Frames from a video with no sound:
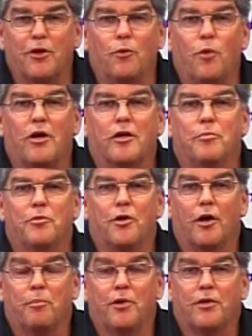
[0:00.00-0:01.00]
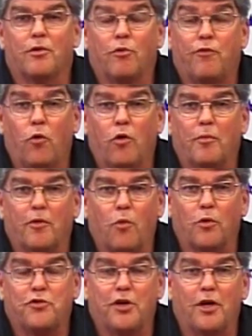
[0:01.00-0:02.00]
Going to welcome you to our political forum. Of
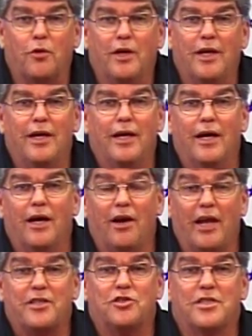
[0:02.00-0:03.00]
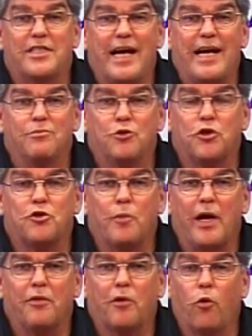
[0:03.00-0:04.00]
course, you know, election time just
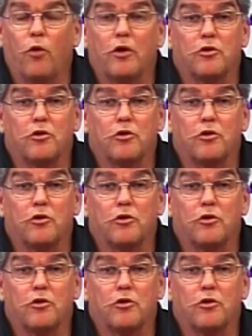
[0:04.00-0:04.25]
around the corner.